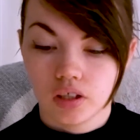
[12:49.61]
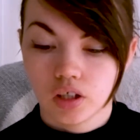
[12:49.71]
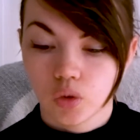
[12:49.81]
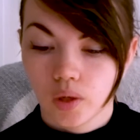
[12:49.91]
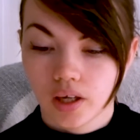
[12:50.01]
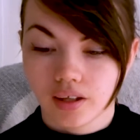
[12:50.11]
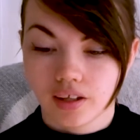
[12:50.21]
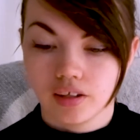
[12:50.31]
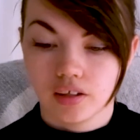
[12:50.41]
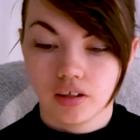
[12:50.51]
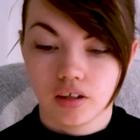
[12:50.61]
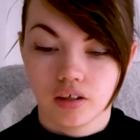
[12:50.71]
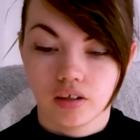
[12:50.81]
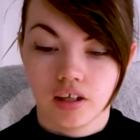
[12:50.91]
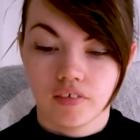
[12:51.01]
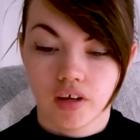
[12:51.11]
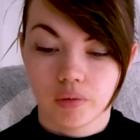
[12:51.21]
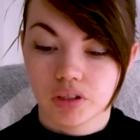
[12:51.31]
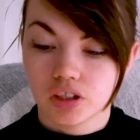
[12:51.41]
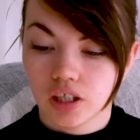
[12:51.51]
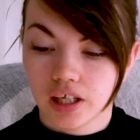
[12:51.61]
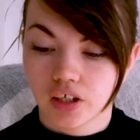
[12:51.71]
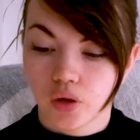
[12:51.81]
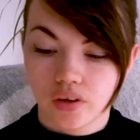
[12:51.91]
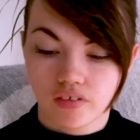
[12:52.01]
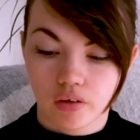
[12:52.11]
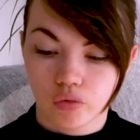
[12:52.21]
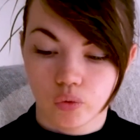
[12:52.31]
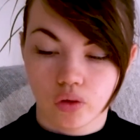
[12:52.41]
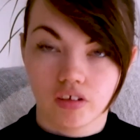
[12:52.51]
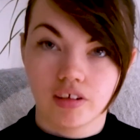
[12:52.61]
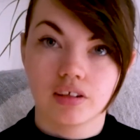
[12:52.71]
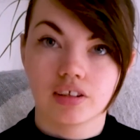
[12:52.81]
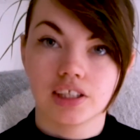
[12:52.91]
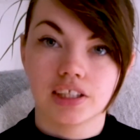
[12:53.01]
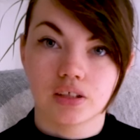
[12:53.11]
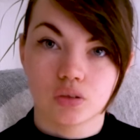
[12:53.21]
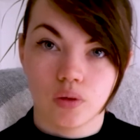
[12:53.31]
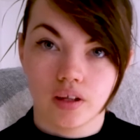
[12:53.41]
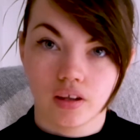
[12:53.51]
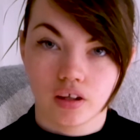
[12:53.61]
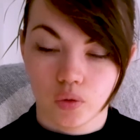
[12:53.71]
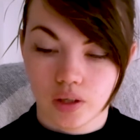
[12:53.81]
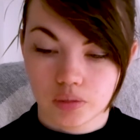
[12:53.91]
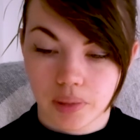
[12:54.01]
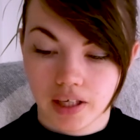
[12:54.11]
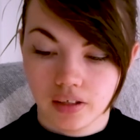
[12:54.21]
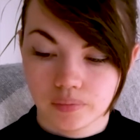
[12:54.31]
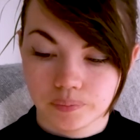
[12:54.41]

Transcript: quicker than if I was like going around all those little details with gouache paint.